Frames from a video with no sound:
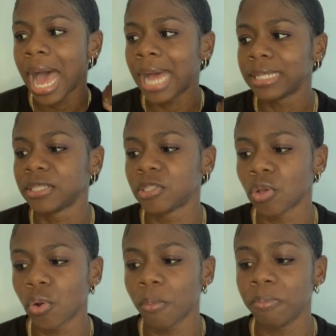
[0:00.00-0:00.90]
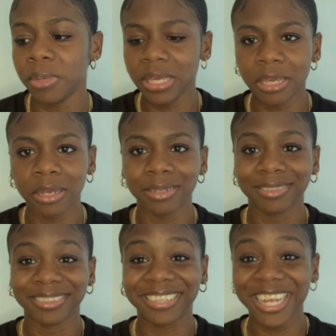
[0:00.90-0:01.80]
And so being
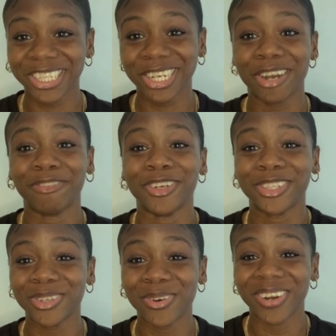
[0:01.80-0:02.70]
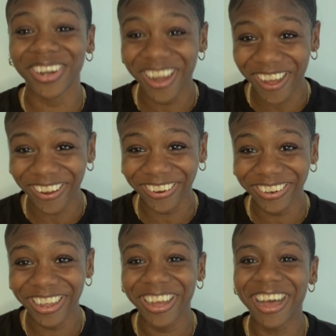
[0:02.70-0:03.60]
stationary for so
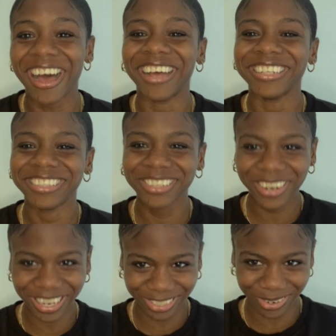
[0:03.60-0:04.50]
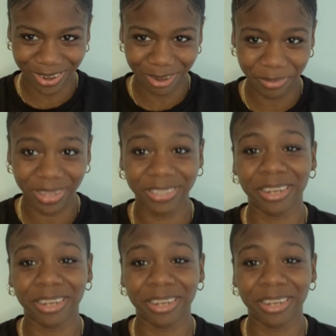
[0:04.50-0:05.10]
long took a toll on me.